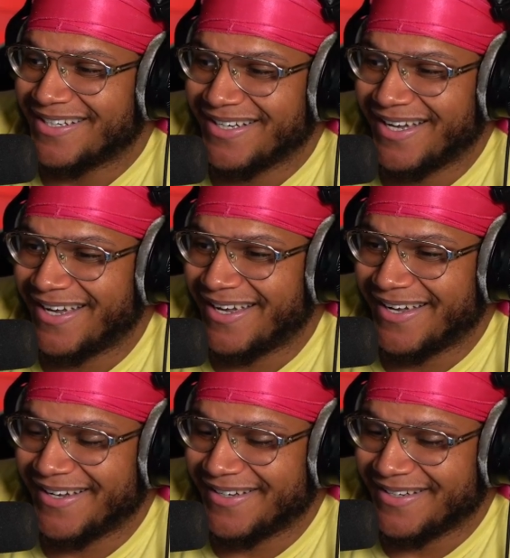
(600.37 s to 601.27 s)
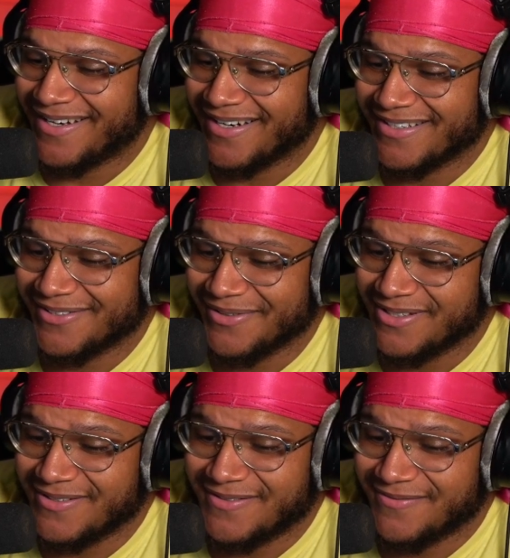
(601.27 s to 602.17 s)
I guess on
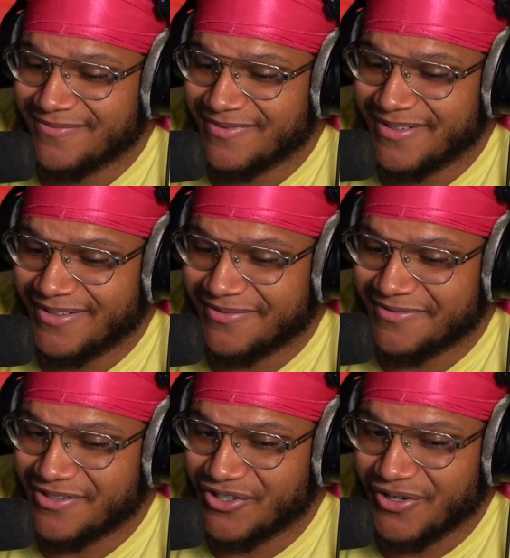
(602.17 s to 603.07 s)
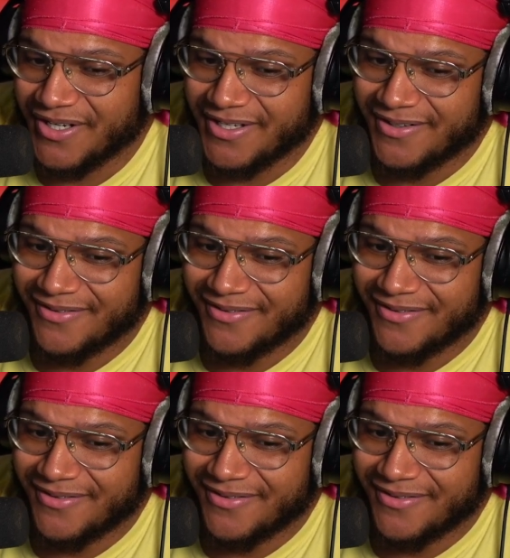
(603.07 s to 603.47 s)
his journey.